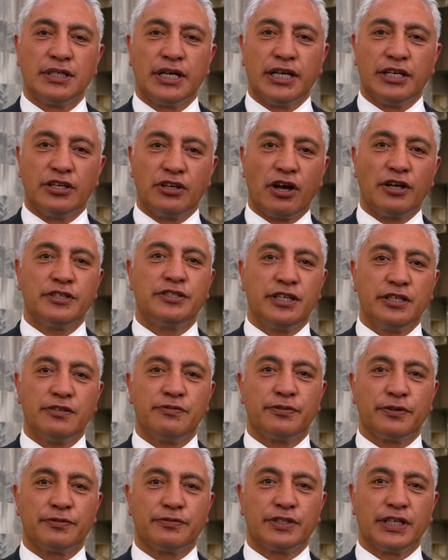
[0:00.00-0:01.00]
In
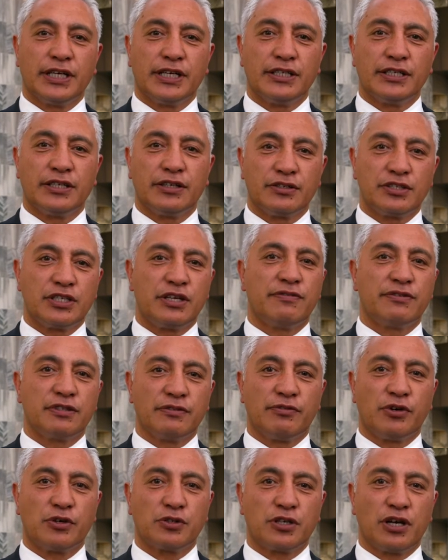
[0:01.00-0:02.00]
1915, on the 7th
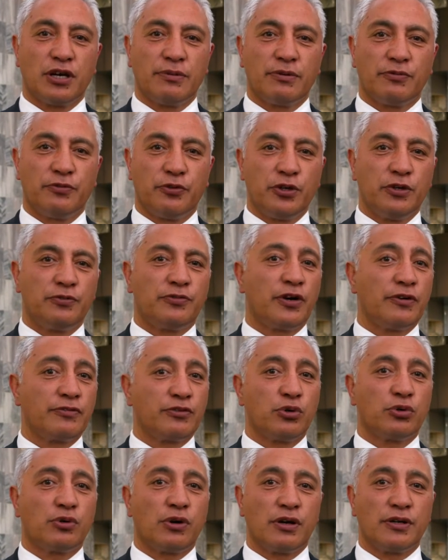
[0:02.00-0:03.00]
of October, 45
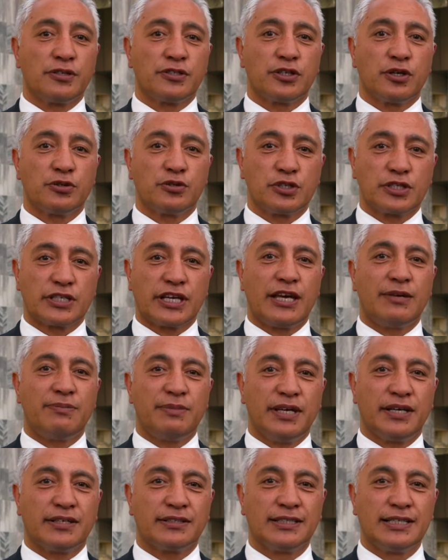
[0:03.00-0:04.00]
Cook Island soldiers came
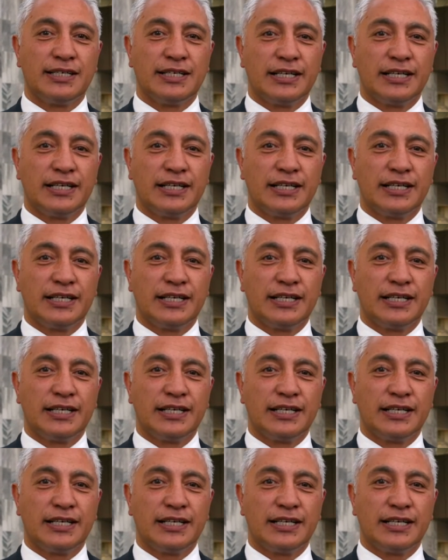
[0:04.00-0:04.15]
here.